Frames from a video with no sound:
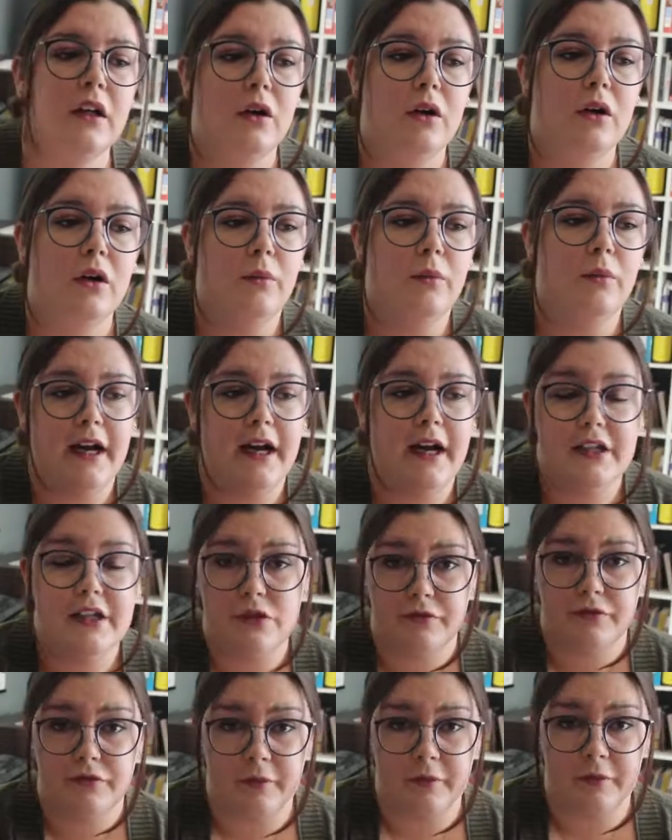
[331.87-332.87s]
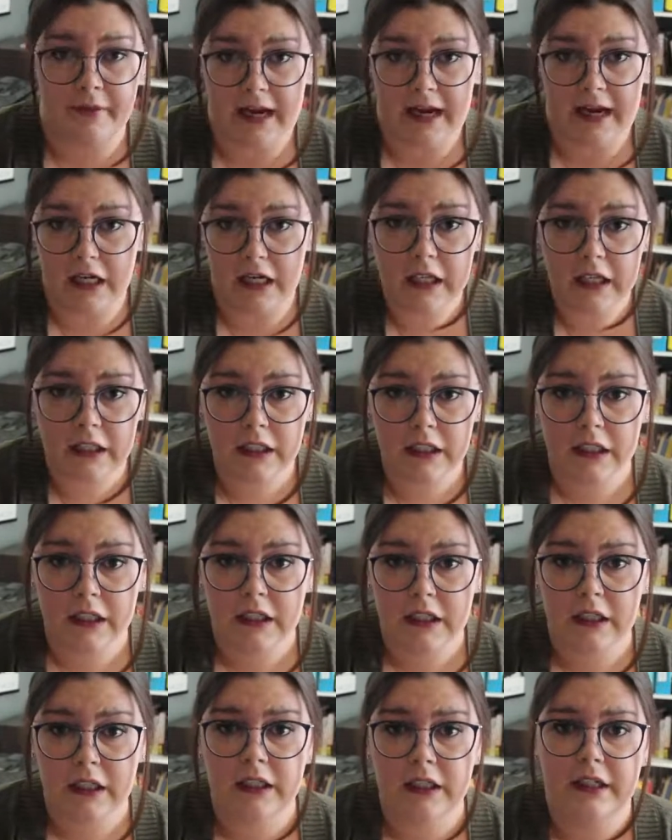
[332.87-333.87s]
What I do from there
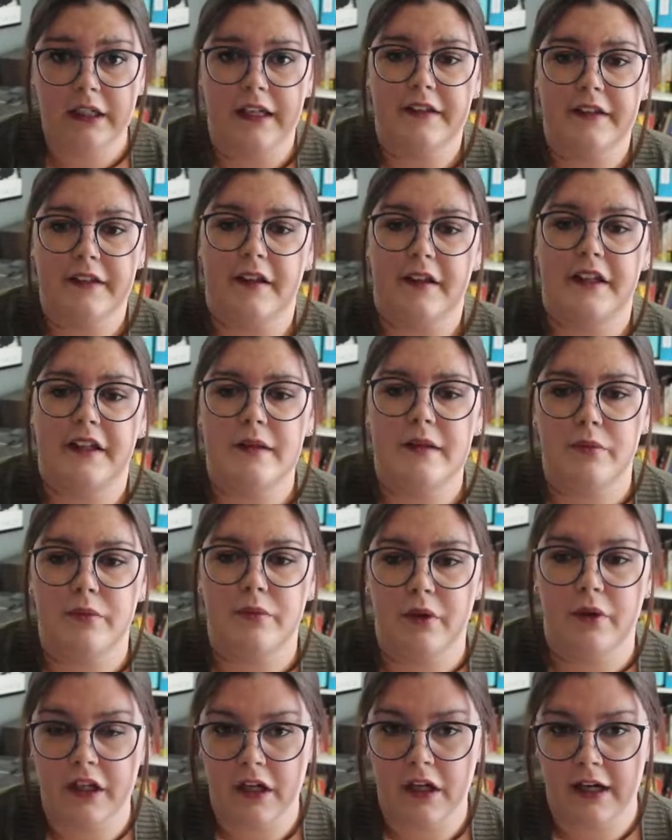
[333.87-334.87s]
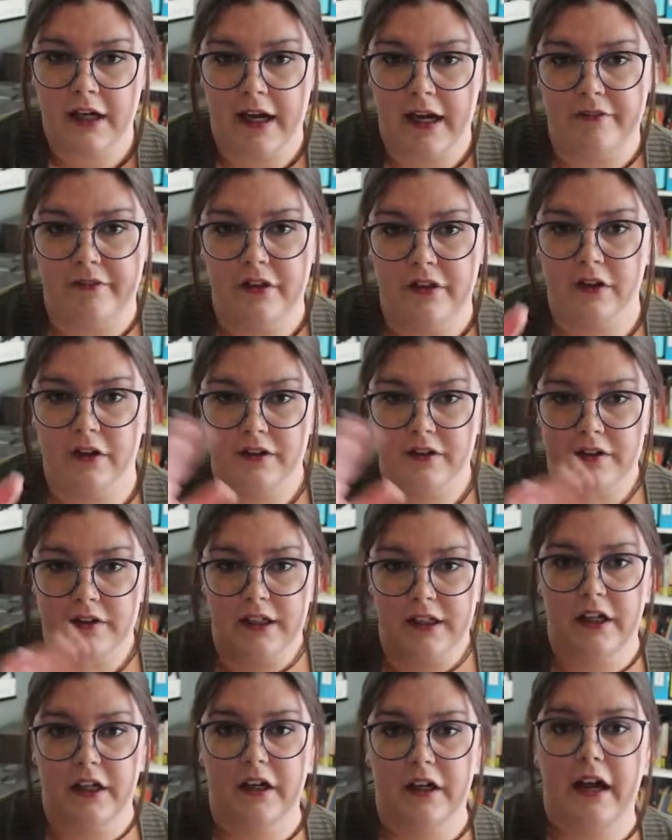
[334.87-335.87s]
is I keep working on having her
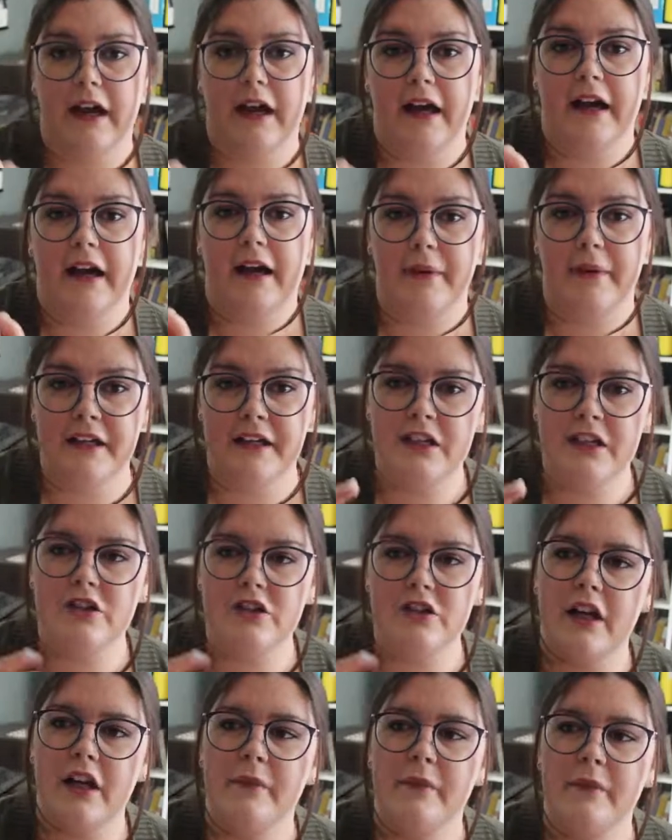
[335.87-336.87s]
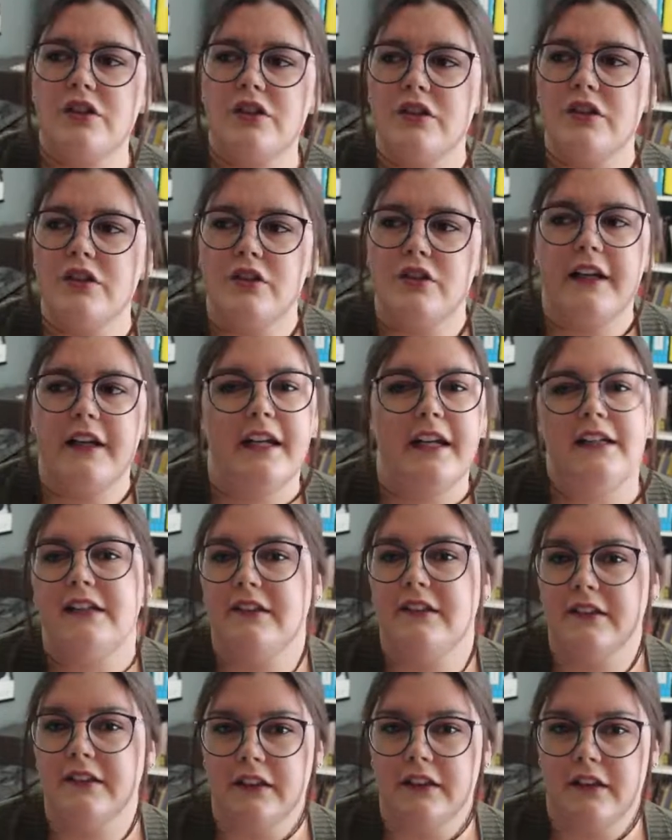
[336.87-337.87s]
stick her head up, and each time I just try to get
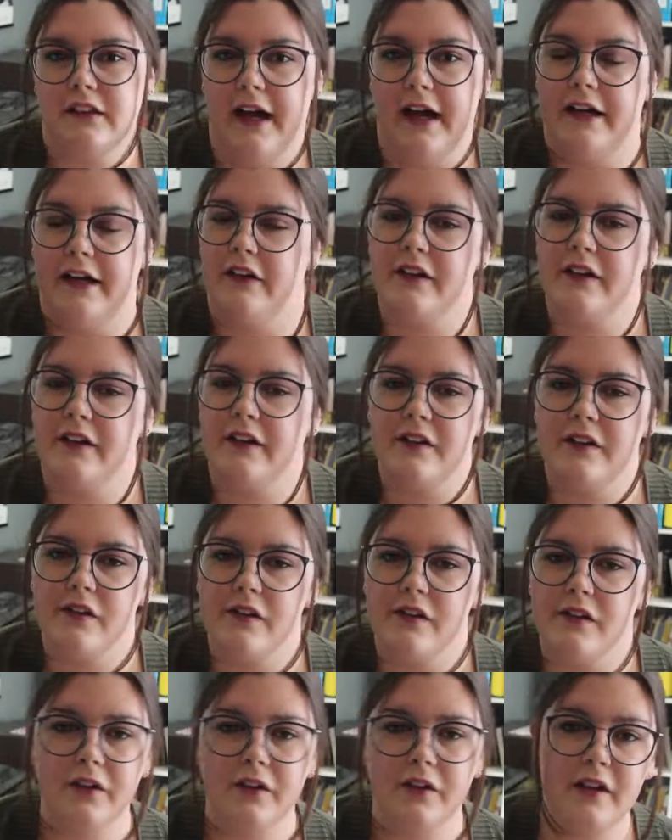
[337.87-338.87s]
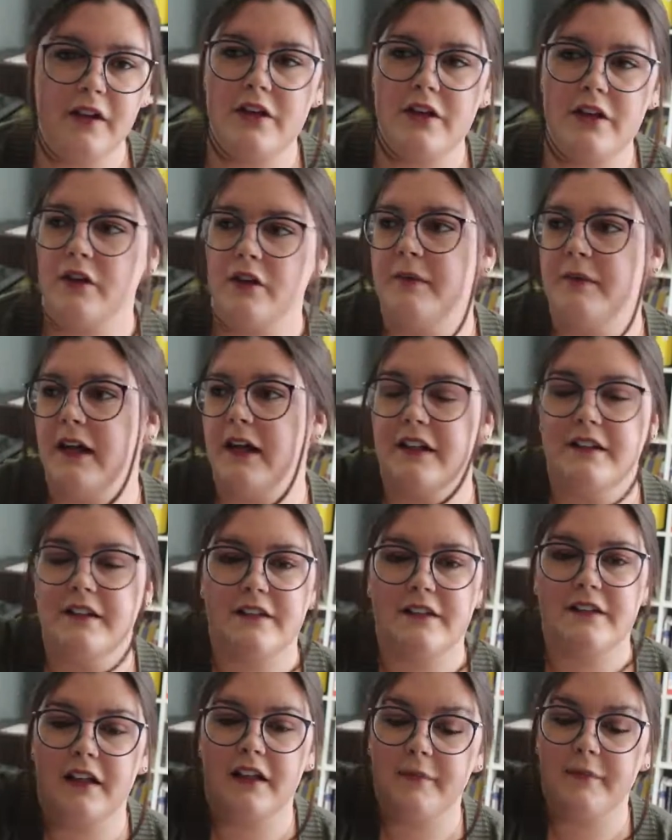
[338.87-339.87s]
it a little higher, because the first time I do it, I'm not going to
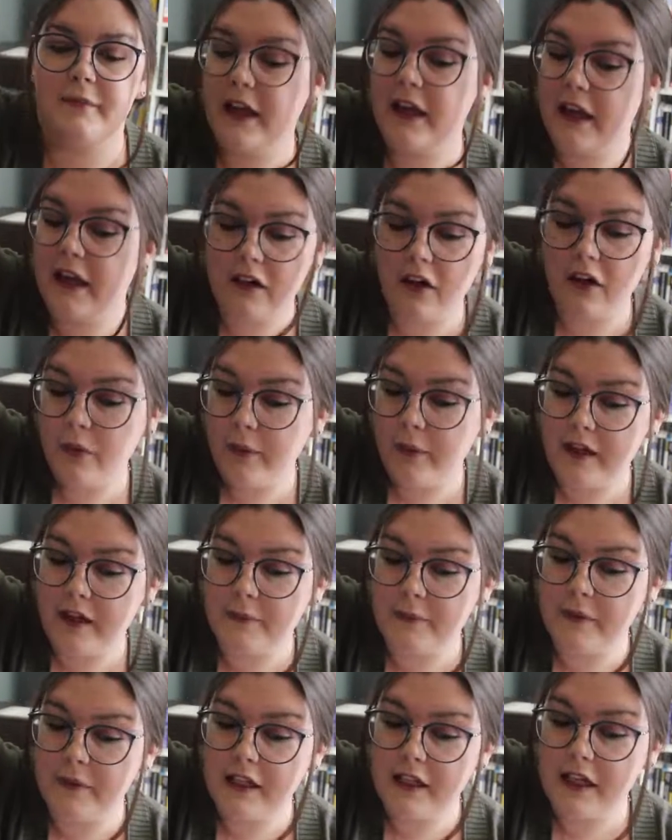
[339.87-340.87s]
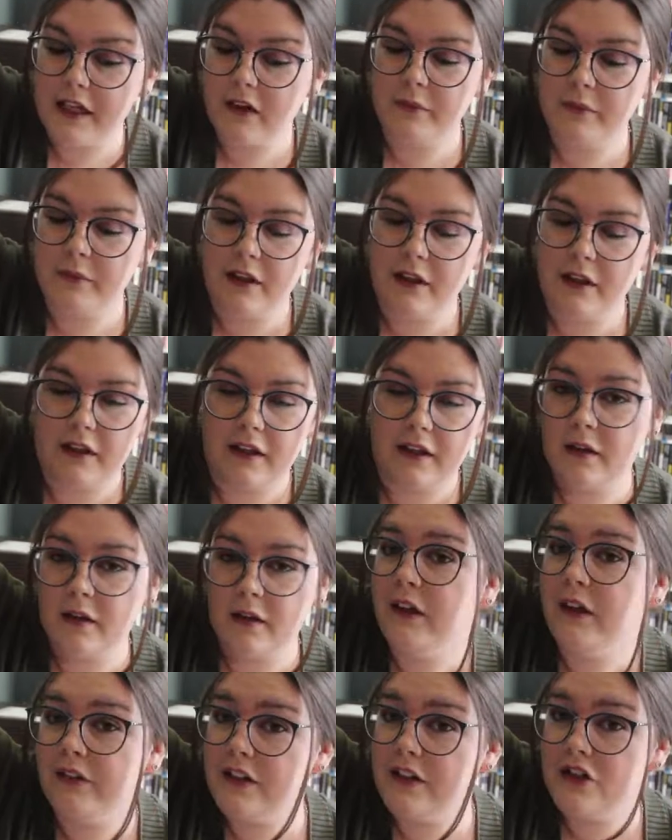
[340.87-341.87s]
stick my hand all the way up in the air and be like, come
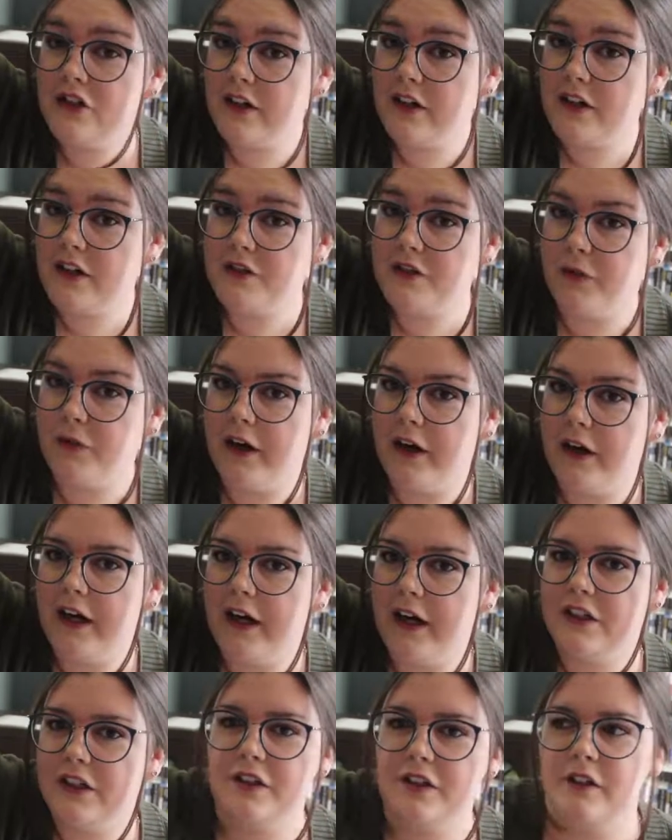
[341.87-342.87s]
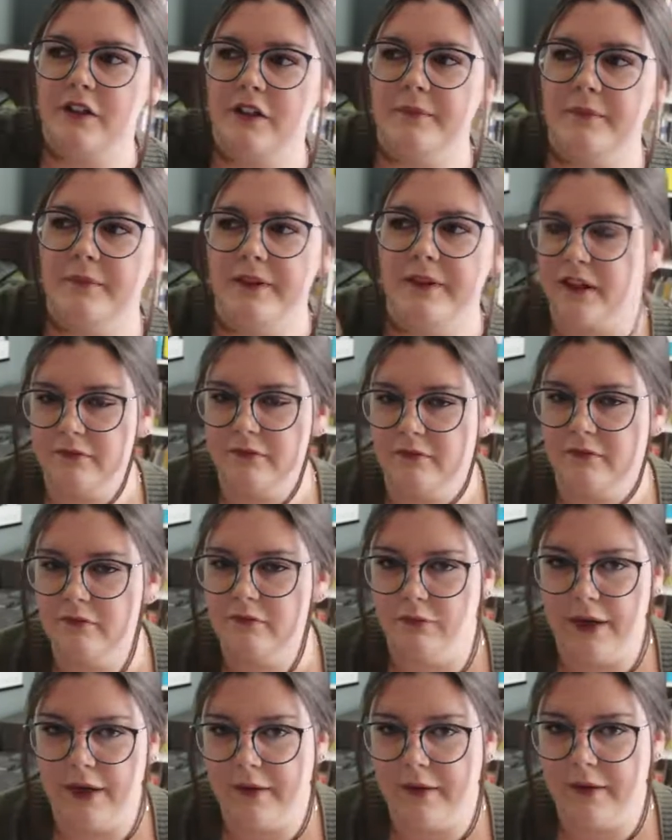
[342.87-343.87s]
on, really stretch for it, because she's going to be like,
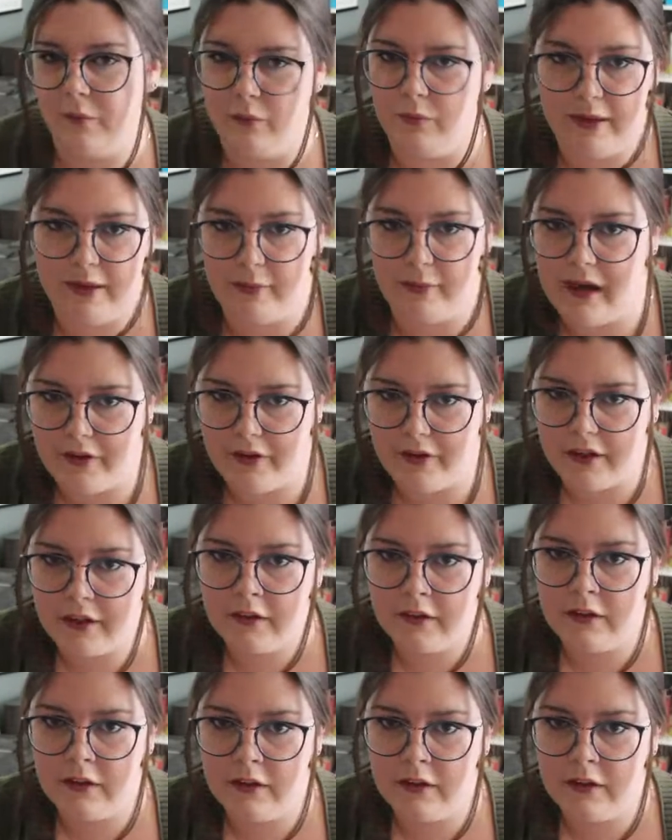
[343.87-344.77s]
why bother?